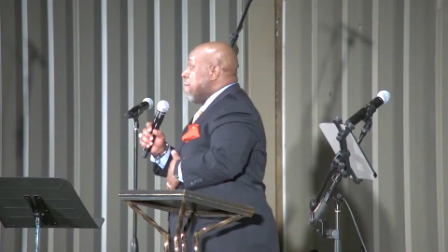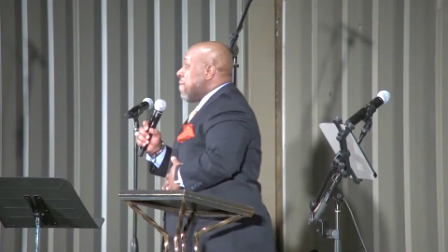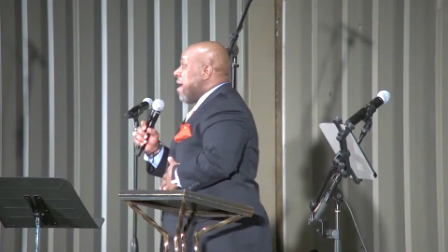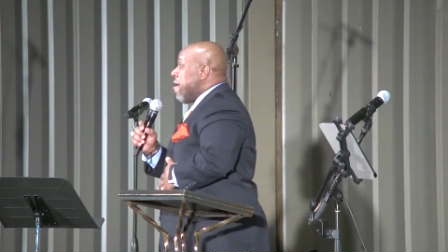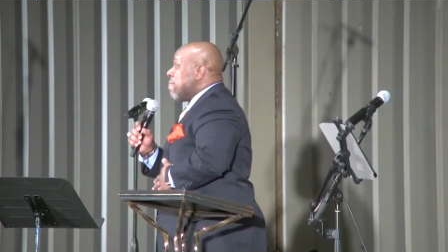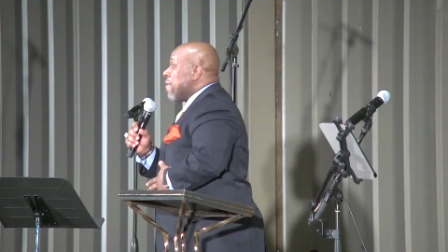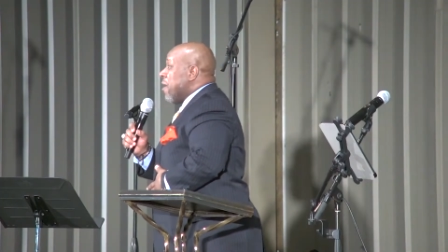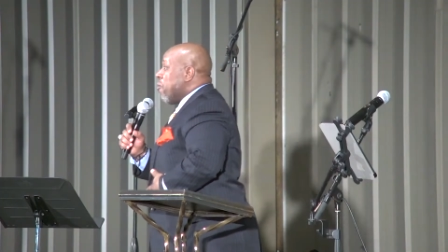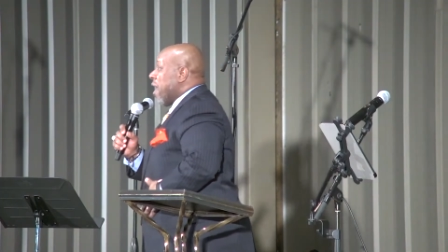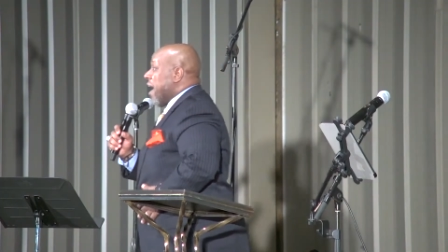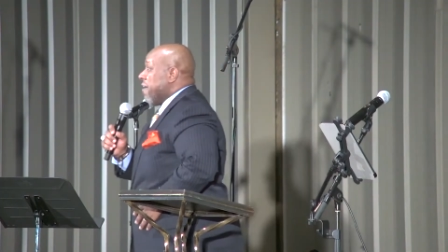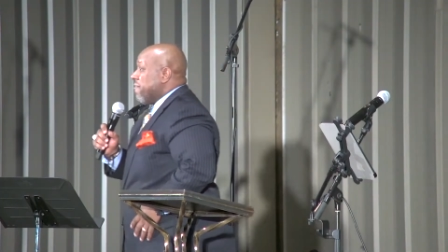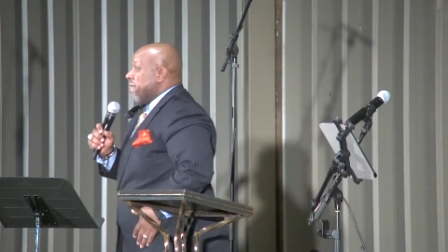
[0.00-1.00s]
I married my
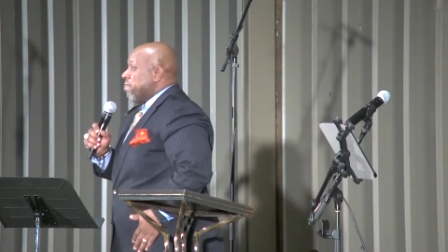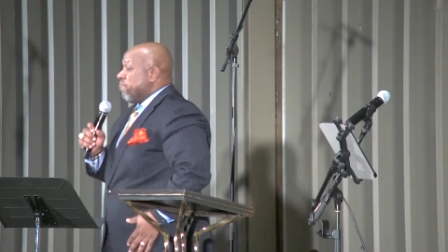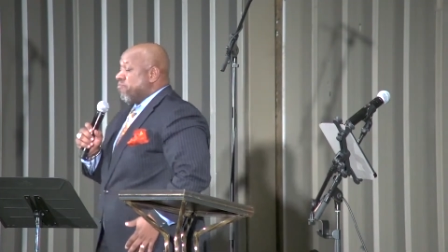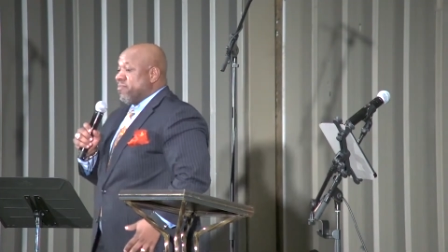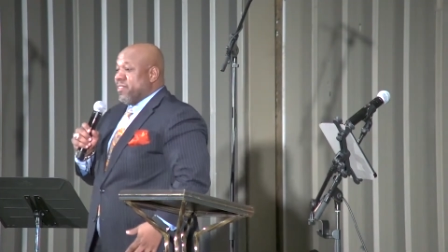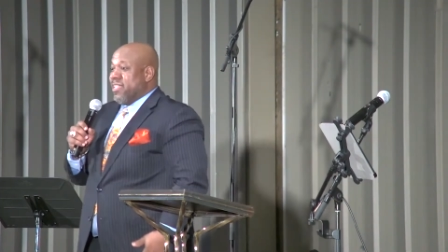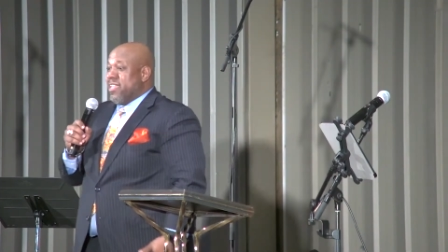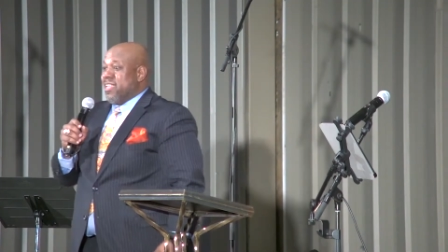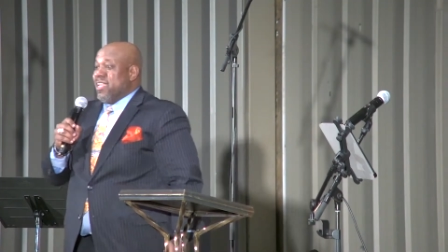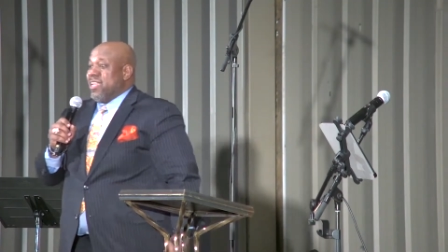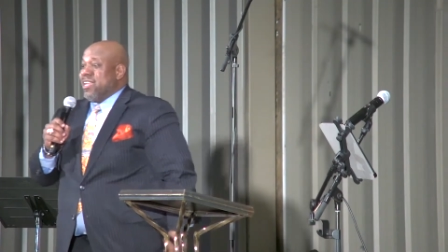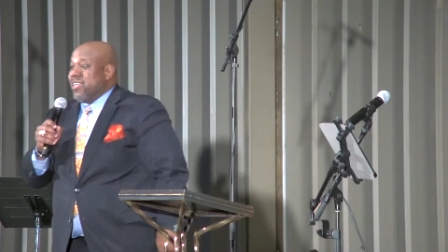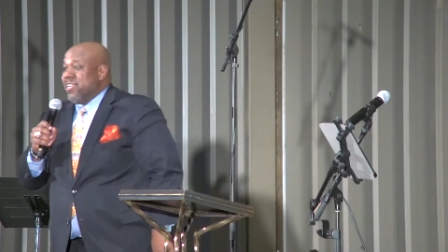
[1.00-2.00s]
wife
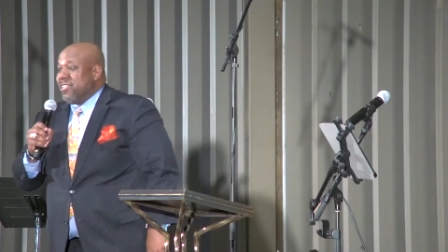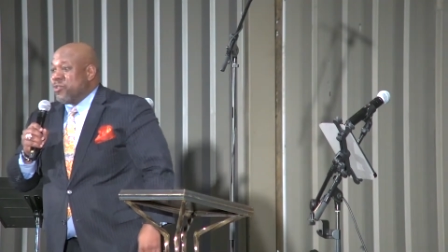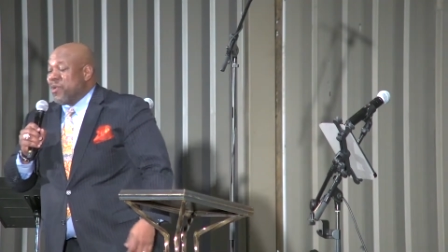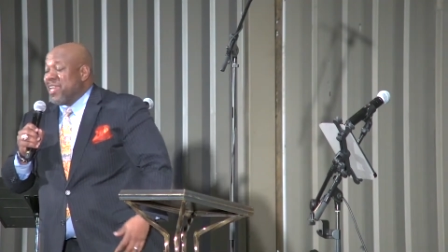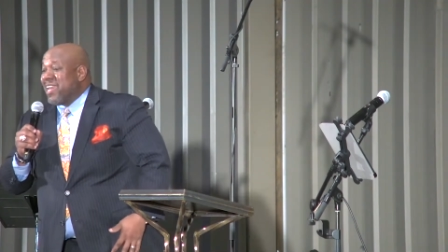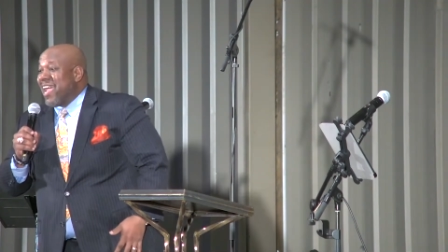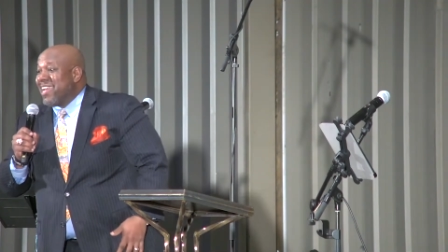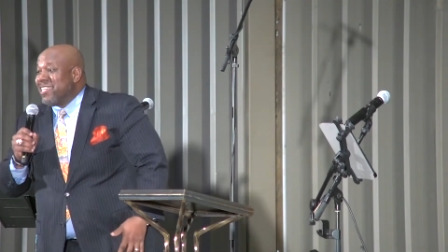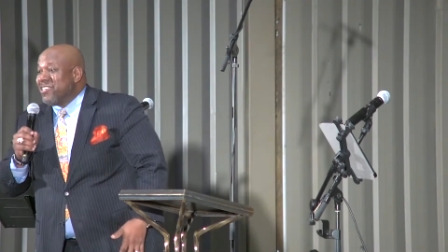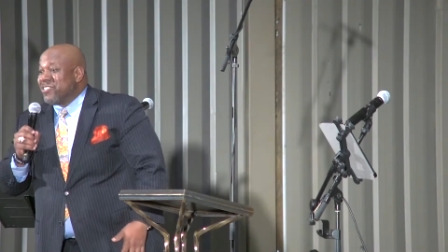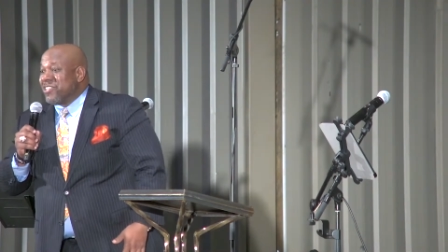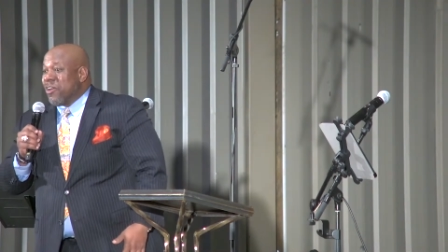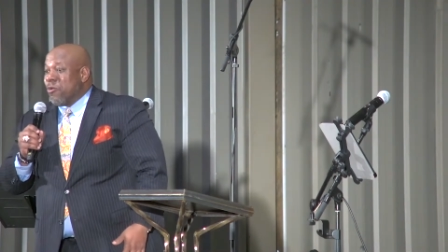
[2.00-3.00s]

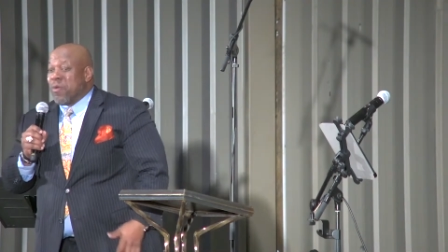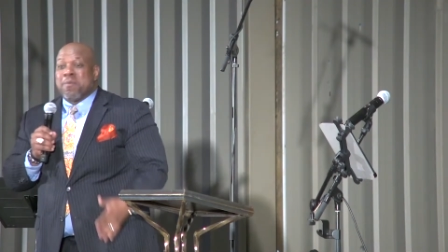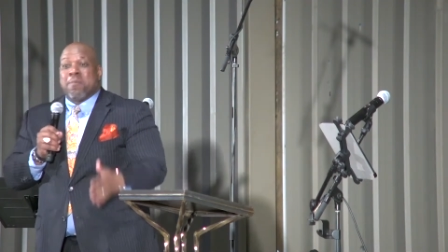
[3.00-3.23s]
29 years ago.